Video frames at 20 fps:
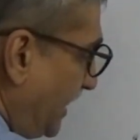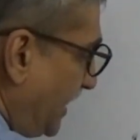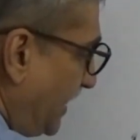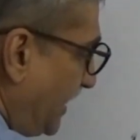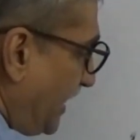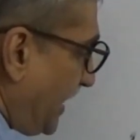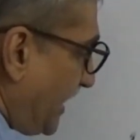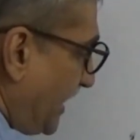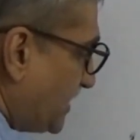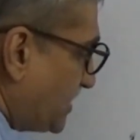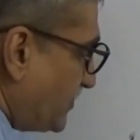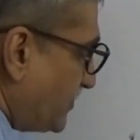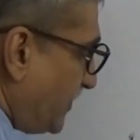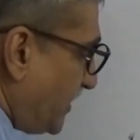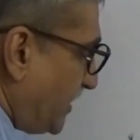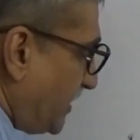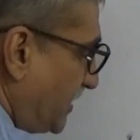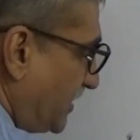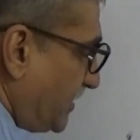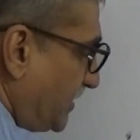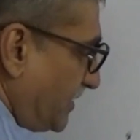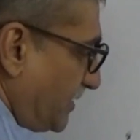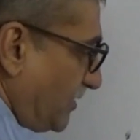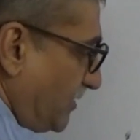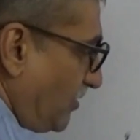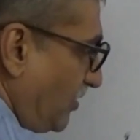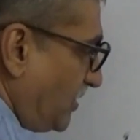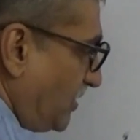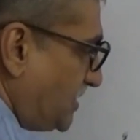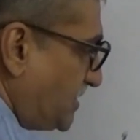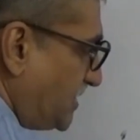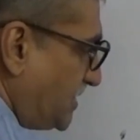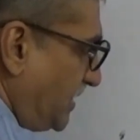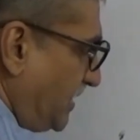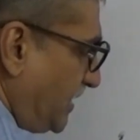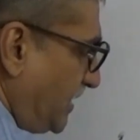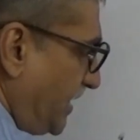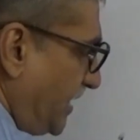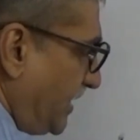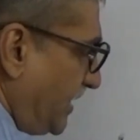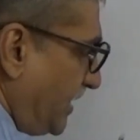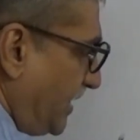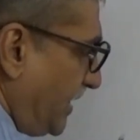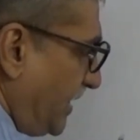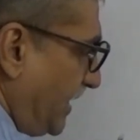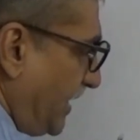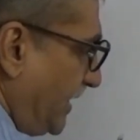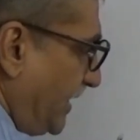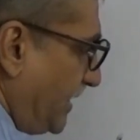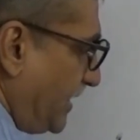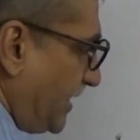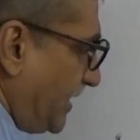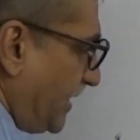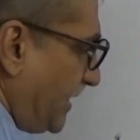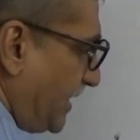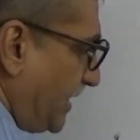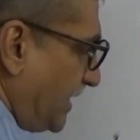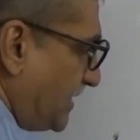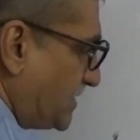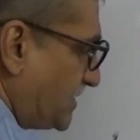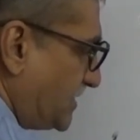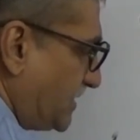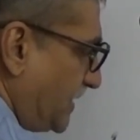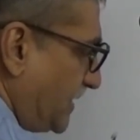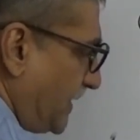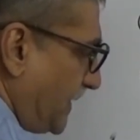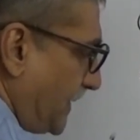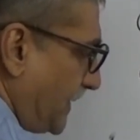reacts with concentrated nitric acid